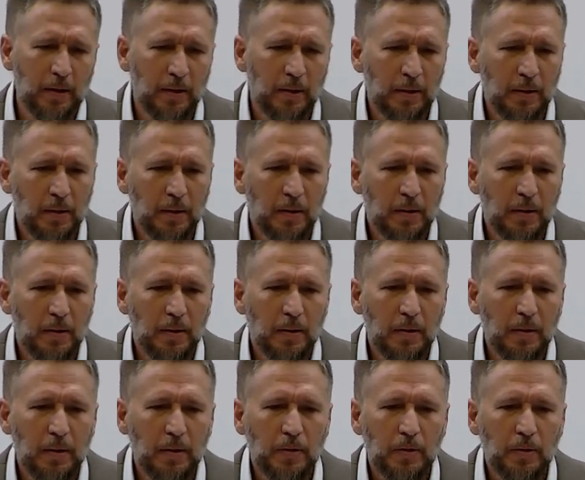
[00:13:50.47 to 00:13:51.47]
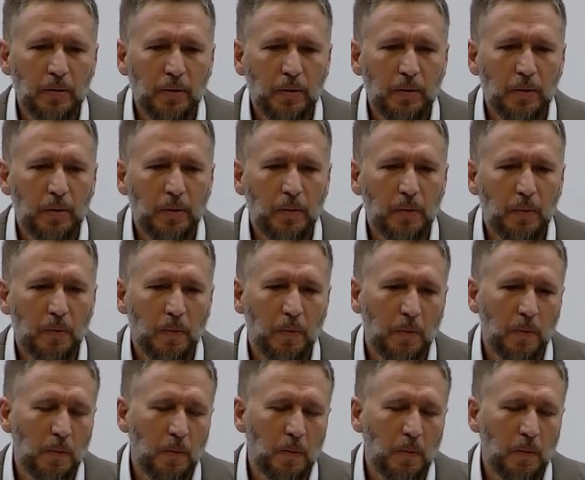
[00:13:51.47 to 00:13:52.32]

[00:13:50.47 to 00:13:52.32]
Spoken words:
Nothing is said.